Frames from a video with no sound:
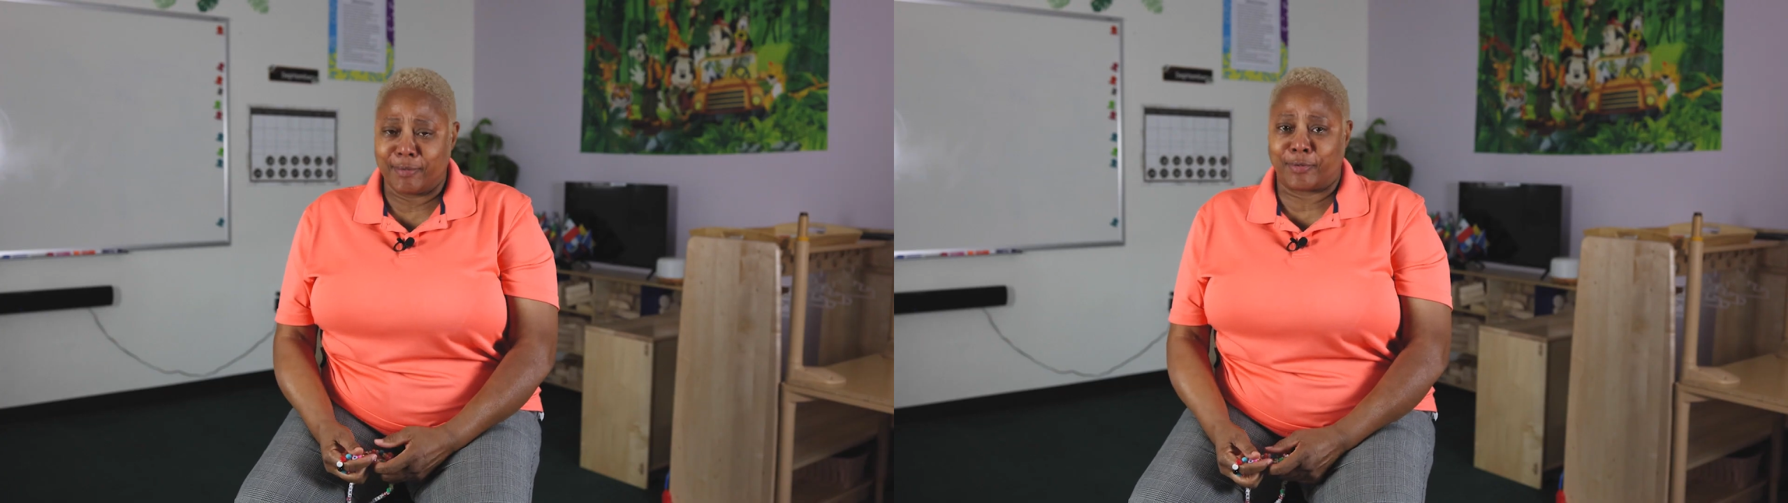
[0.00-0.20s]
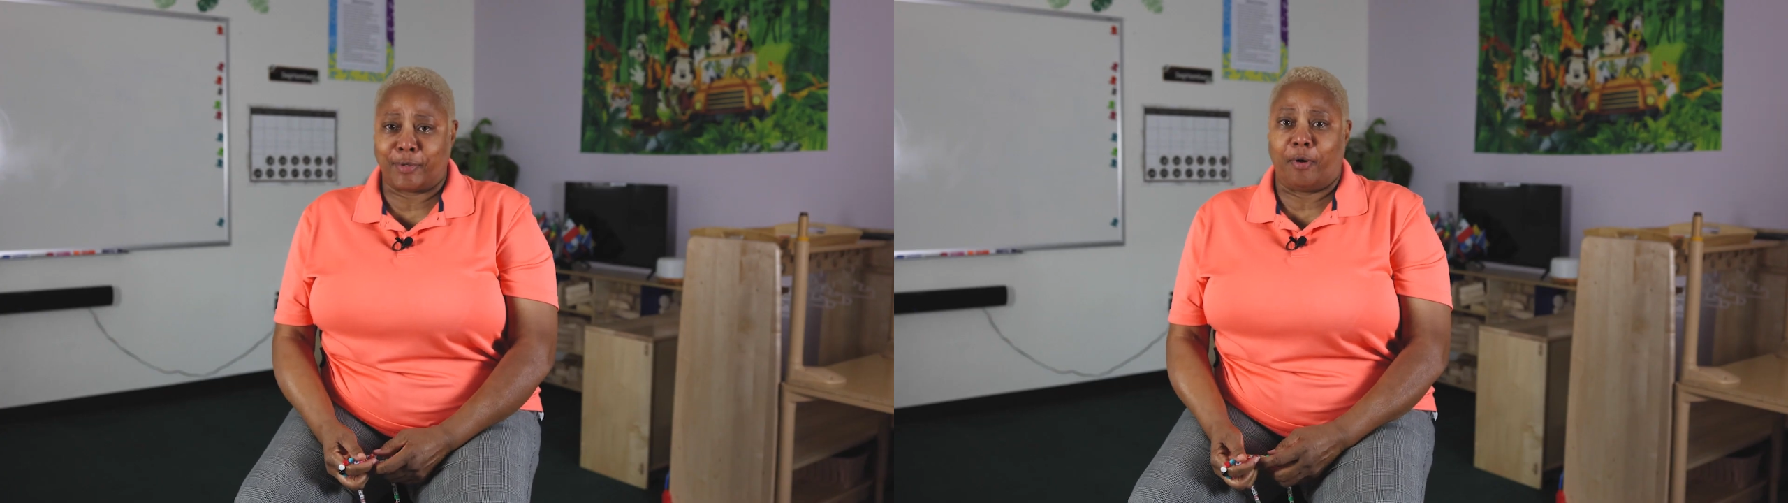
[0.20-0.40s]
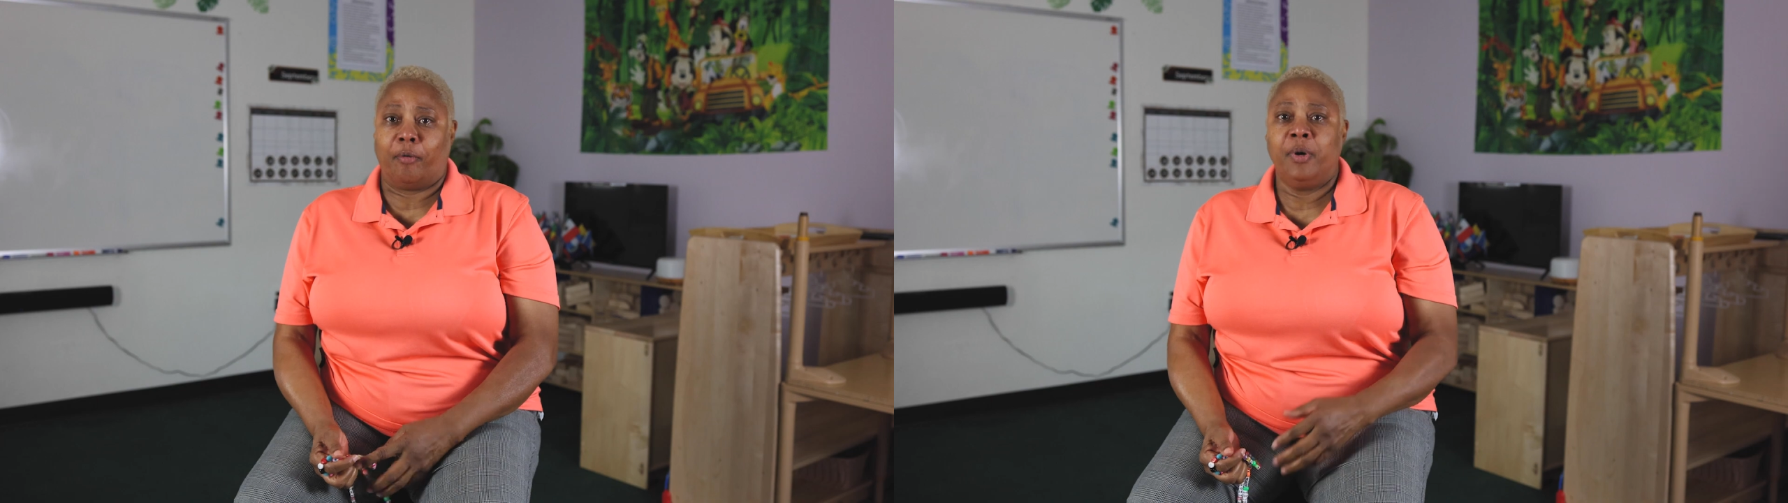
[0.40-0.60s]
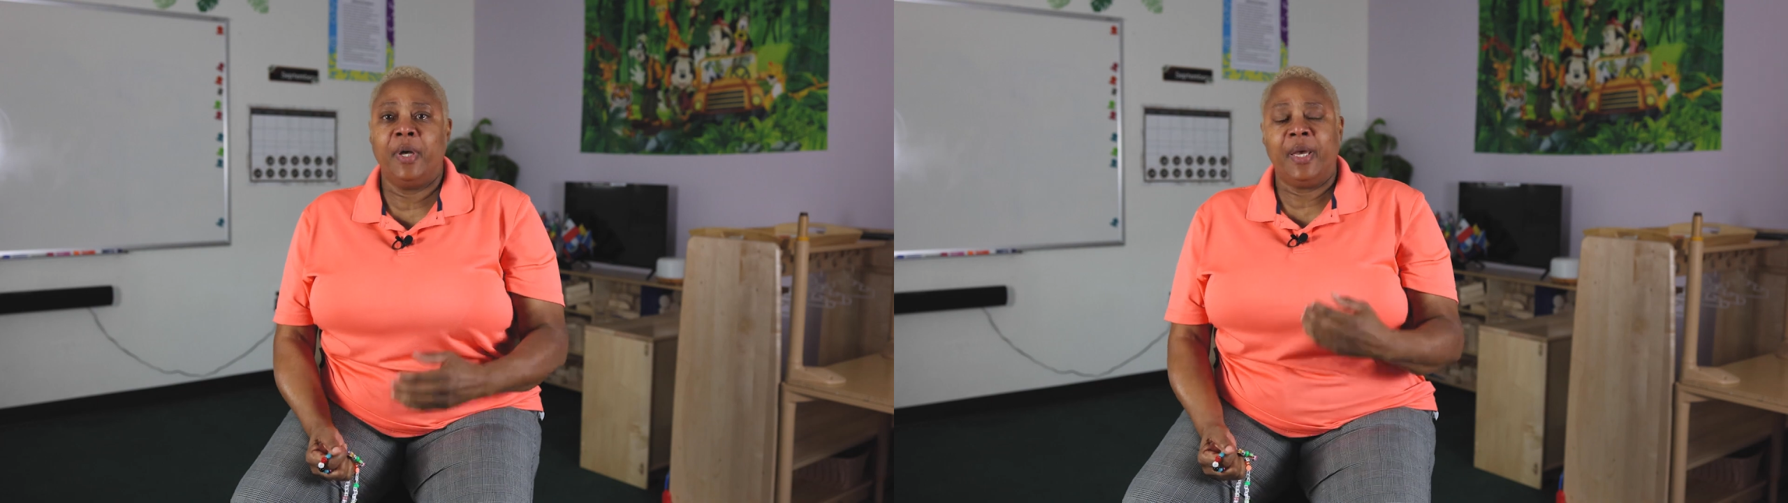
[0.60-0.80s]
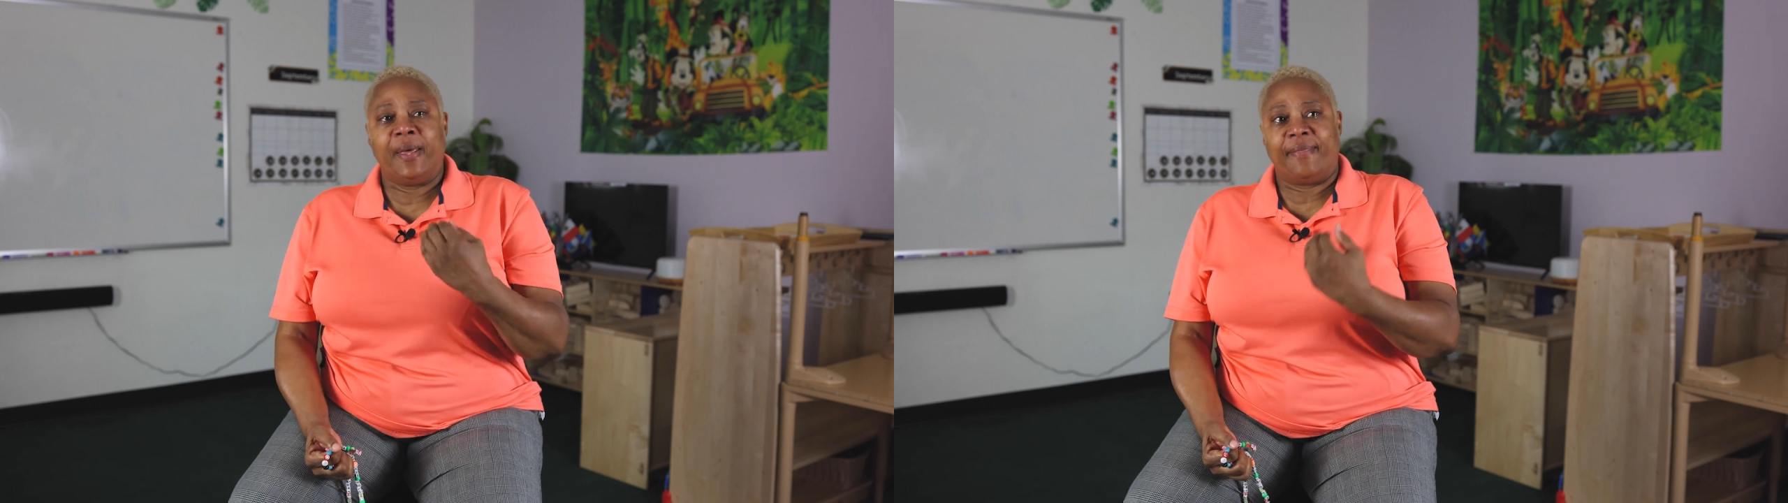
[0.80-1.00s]
So
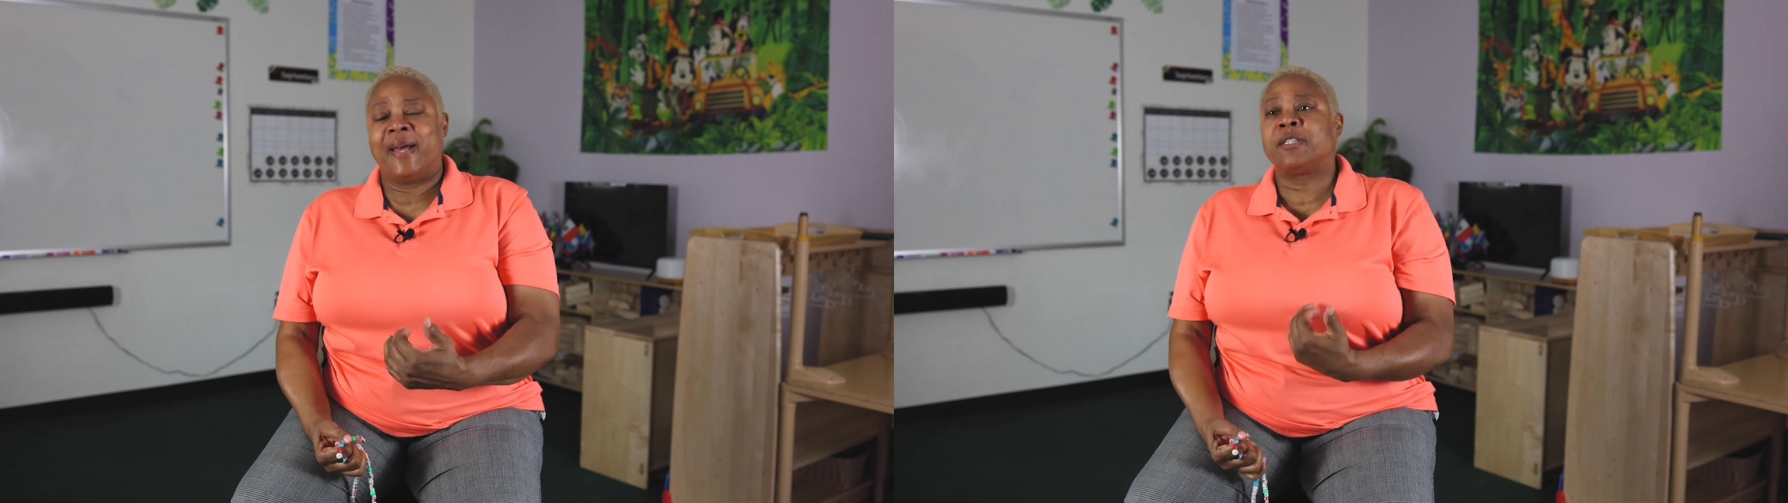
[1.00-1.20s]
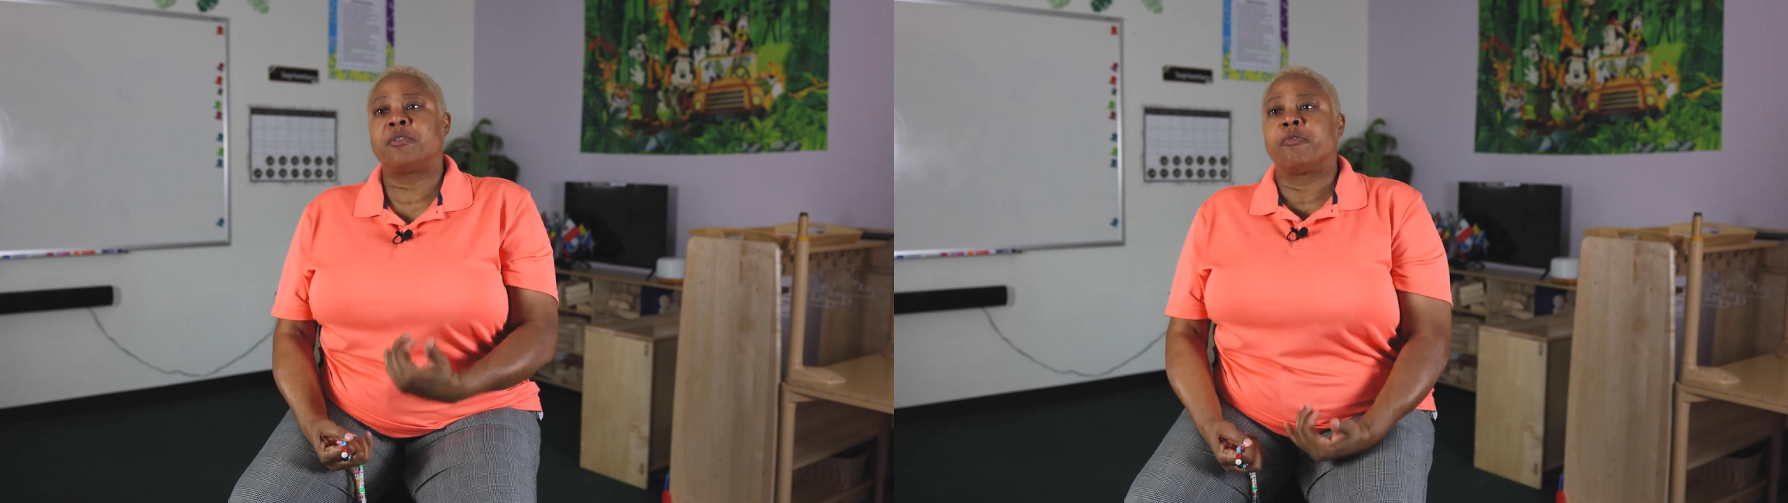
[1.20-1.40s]
that's